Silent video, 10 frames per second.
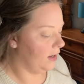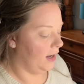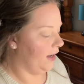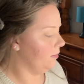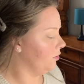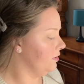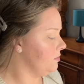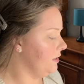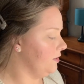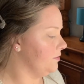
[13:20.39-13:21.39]
I'm going
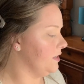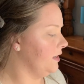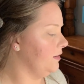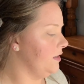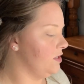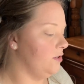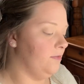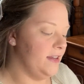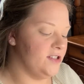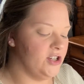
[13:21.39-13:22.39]
to be using the Too
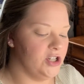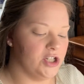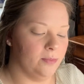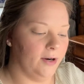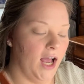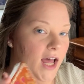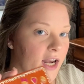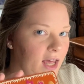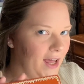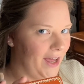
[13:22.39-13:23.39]
Faced
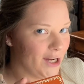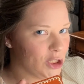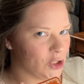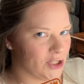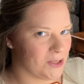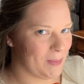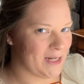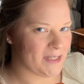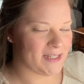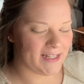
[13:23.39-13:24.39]
Gingerbread Extra
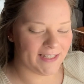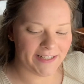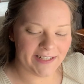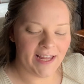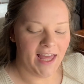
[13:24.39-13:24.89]
Spicy.